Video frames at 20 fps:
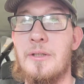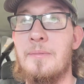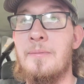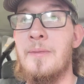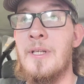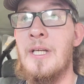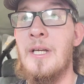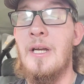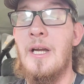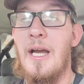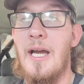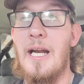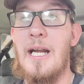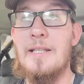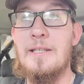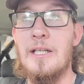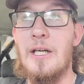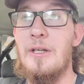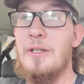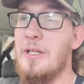and I
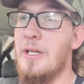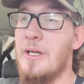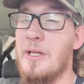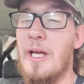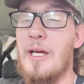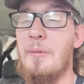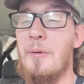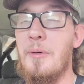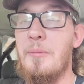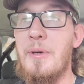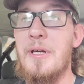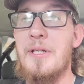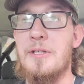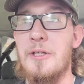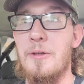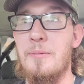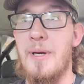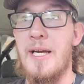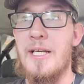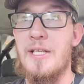thought, you know, that won't be
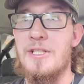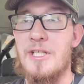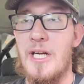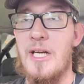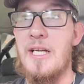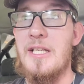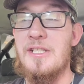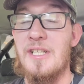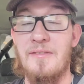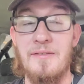too bad to change.